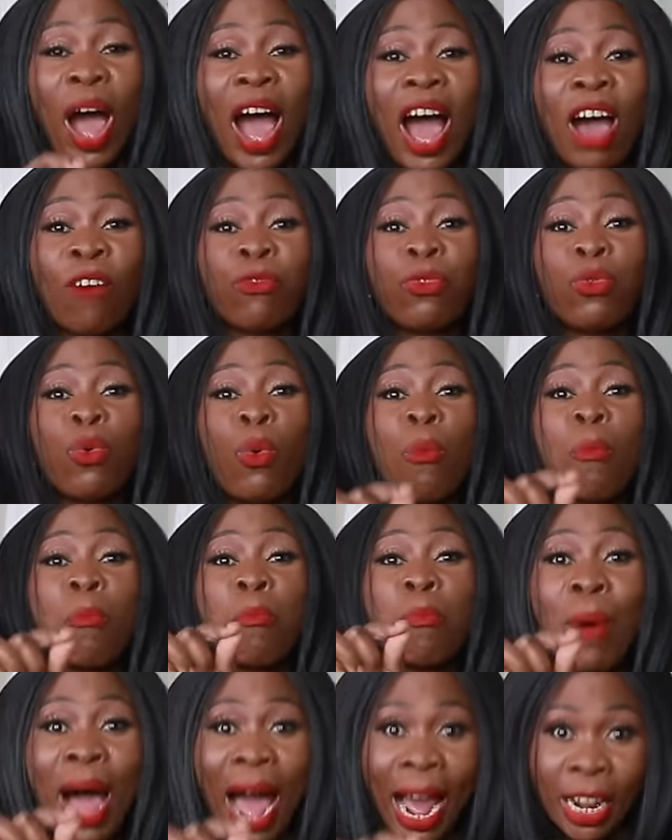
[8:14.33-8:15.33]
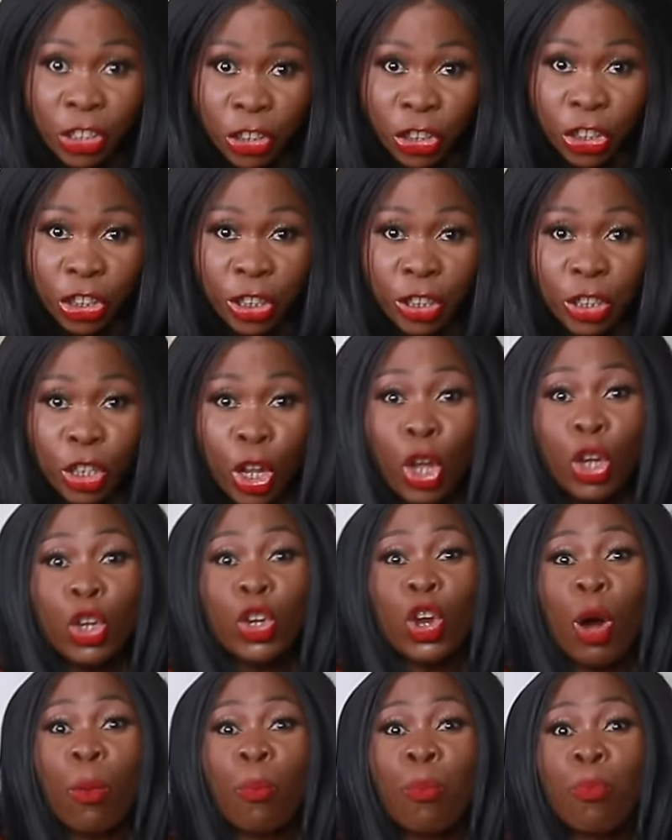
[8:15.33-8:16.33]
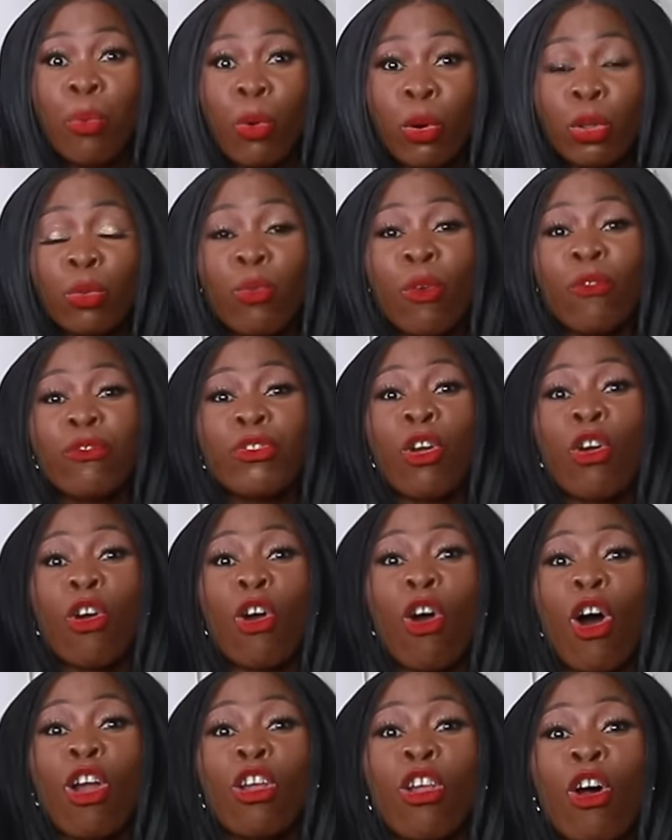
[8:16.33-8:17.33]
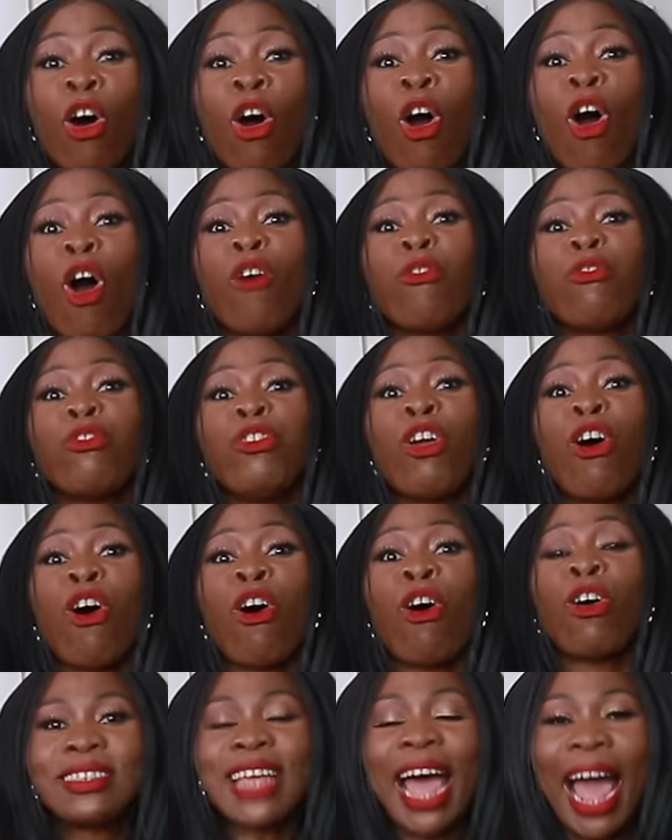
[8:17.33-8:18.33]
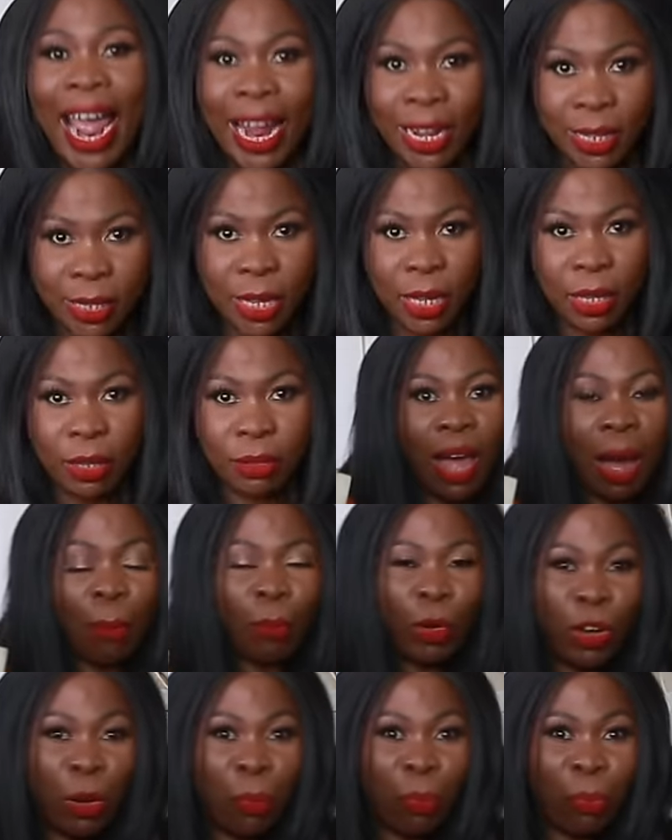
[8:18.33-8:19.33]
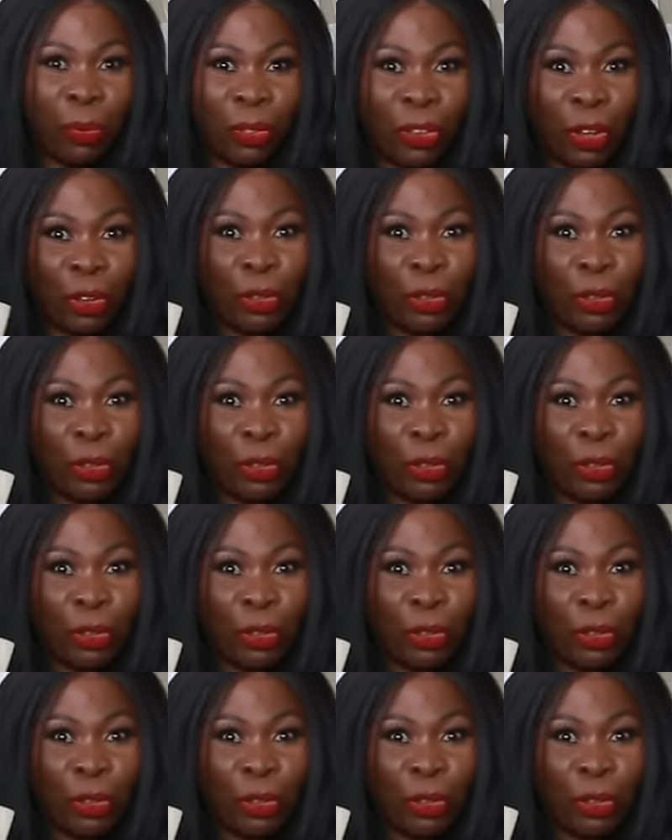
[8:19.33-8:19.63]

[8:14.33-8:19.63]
have to match your boot with the color of your tight. I'm gonna put